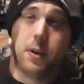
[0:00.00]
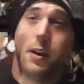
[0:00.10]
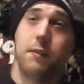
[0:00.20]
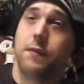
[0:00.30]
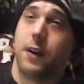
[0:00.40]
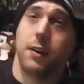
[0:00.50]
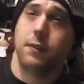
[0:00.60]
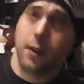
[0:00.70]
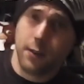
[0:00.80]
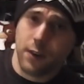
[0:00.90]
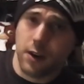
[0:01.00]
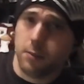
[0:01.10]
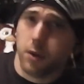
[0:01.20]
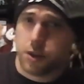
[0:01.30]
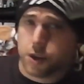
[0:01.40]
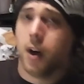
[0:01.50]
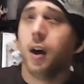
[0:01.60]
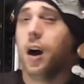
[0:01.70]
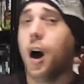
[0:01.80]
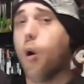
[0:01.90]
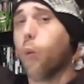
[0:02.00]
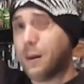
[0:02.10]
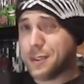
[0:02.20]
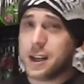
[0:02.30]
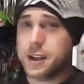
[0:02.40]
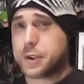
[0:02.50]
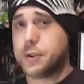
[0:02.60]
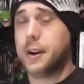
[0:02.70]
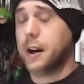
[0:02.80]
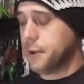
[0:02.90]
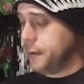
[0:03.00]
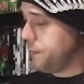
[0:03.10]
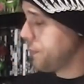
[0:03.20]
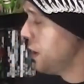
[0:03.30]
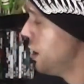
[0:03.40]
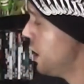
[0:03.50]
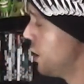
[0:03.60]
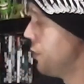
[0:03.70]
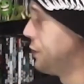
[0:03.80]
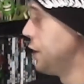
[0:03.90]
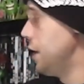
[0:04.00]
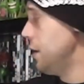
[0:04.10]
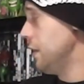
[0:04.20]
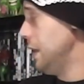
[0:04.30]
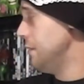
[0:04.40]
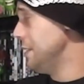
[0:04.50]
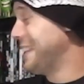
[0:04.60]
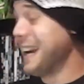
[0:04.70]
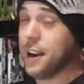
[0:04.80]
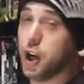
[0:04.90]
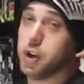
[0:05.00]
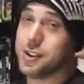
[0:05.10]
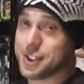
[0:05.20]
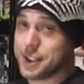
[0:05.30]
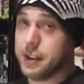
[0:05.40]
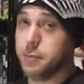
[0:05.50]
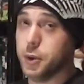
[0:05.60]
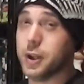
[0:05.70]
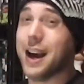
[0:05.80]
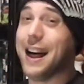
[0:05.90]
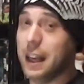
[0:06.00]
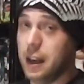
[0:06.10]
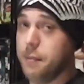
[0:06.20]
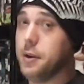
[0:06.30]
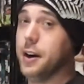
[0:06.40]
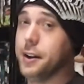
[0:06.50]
mate, and thank you very, very much. Wipe the side of the screen out. The Return of the Living Dead on Steelbook, a limited